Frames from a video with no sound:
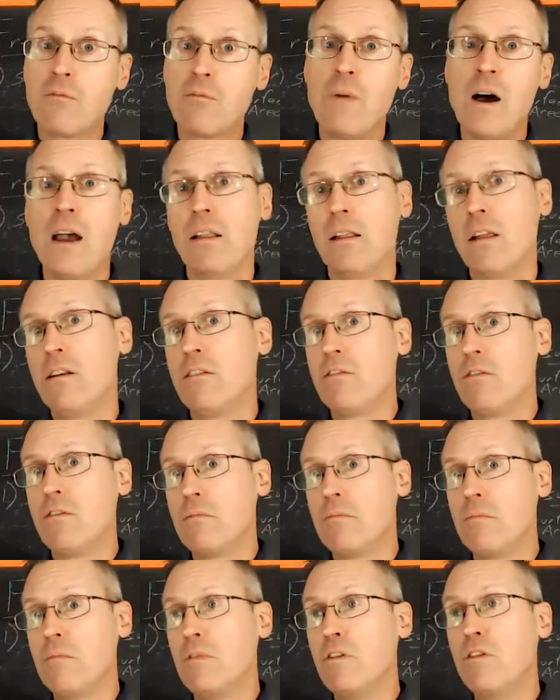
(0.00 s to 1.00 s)
mileage,
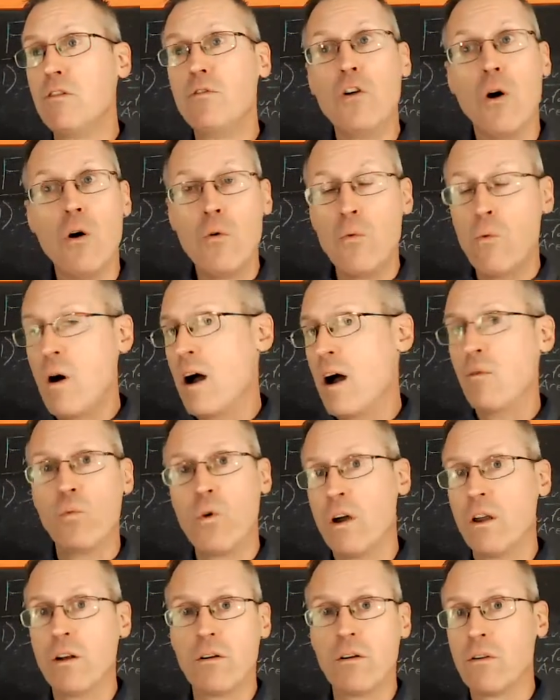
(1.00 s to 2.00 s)
you don't want
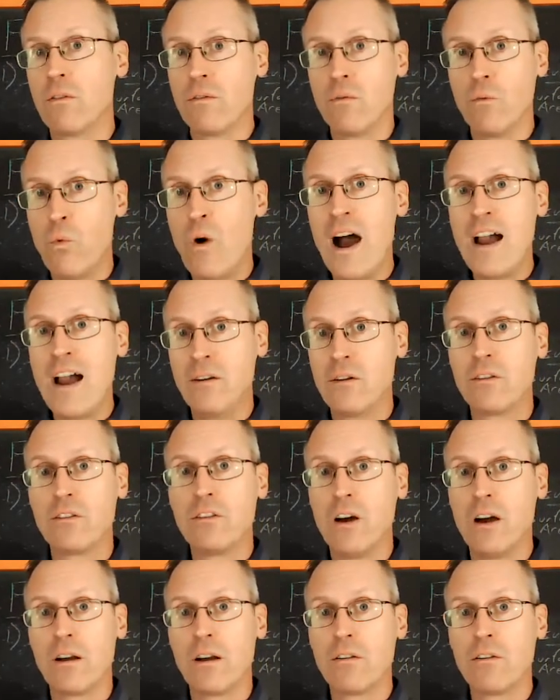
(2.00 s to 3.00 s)
wider
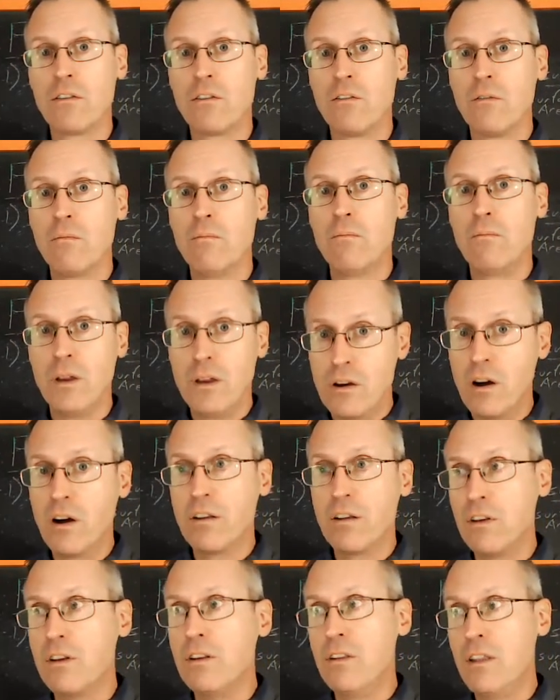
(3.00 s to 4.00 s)
tires,
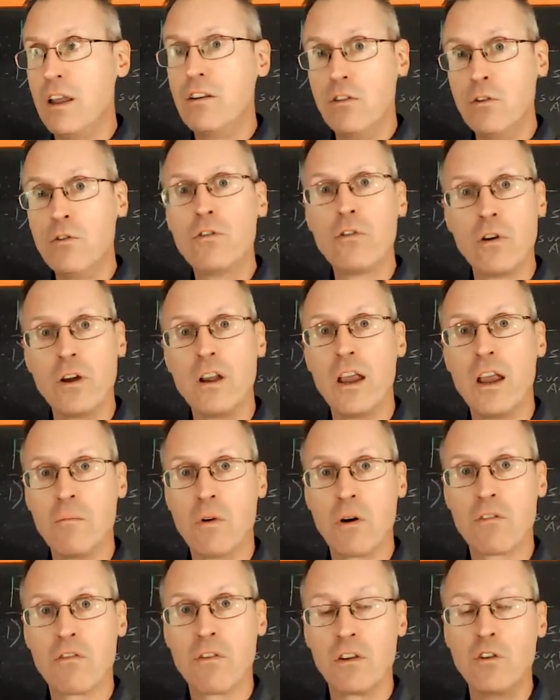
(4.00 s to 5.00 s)
because they do create
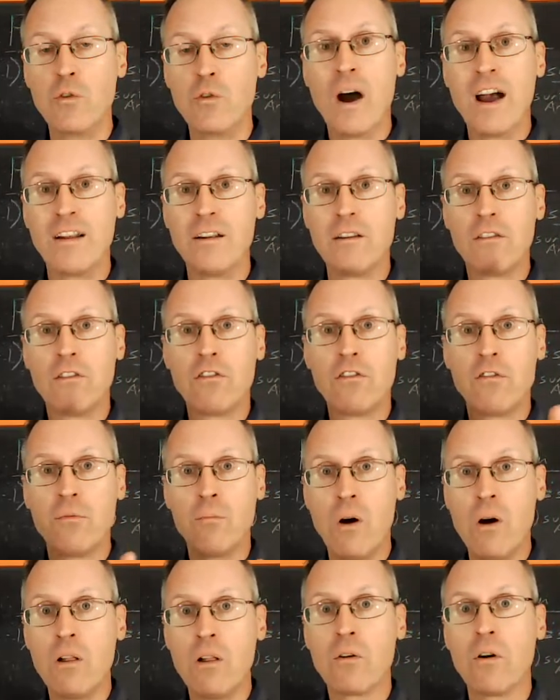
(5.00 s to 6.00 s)
more friction. You want
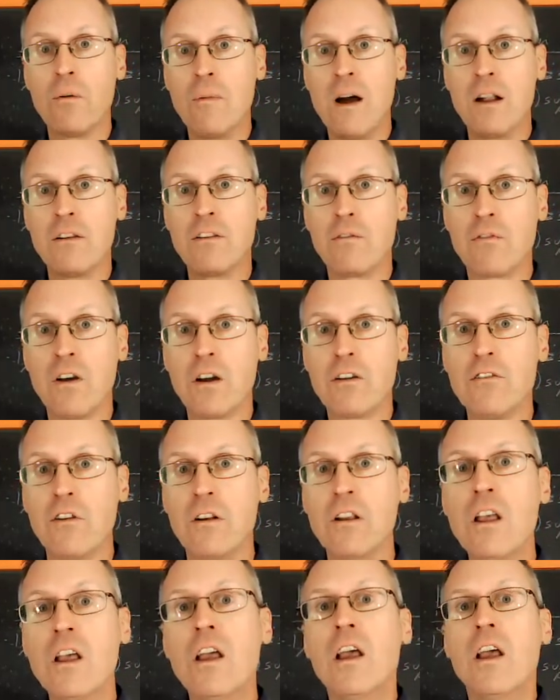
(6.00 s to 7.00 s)
smaller amounts of friction.
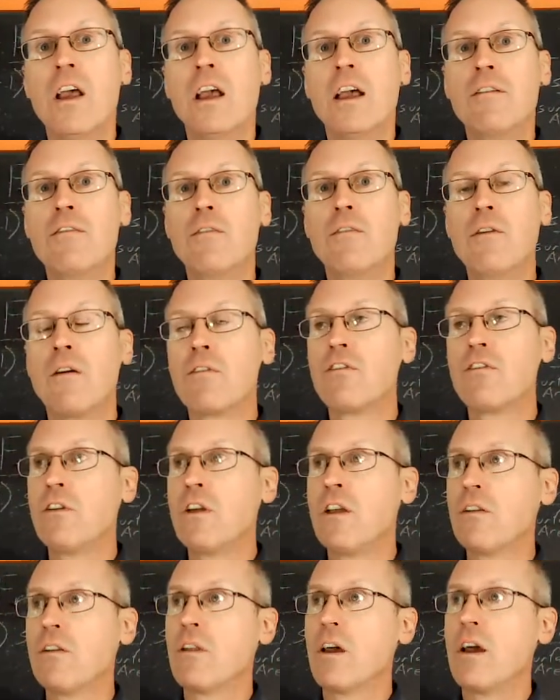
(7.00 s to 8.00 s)
If you've ever
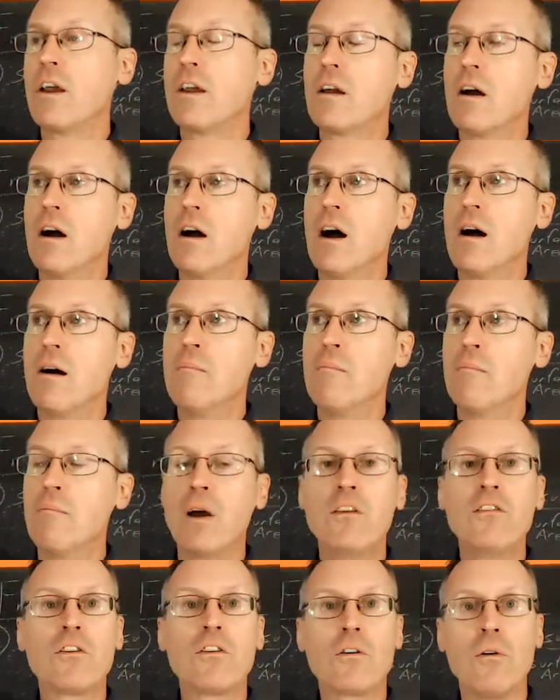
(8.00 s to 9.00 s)
seen like
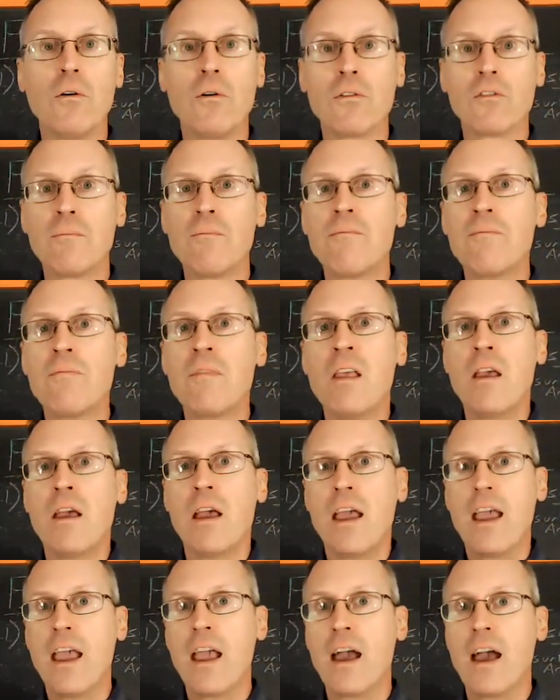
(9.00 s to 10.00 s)
bicycles
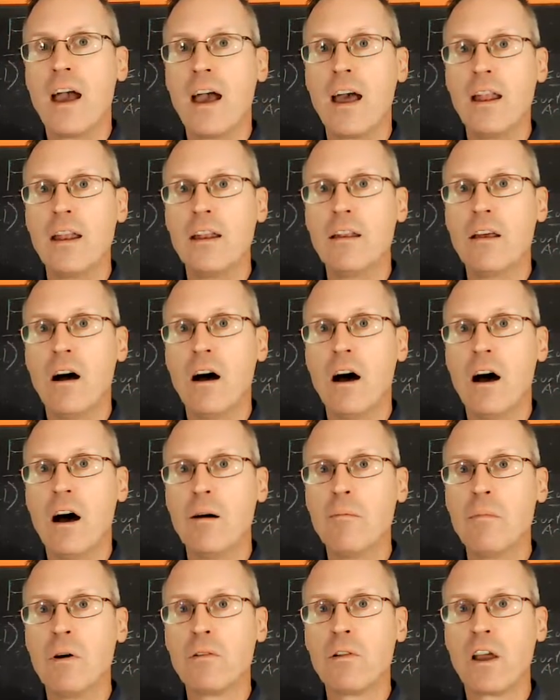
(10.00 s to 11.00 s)
and
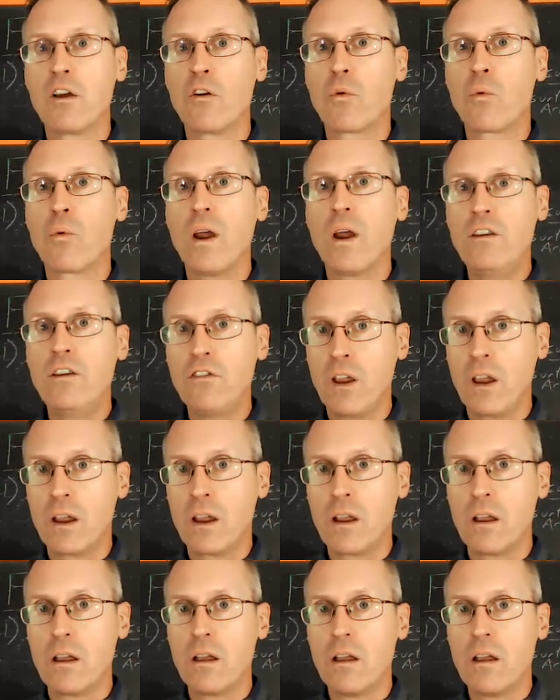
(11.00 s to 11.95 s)
like racing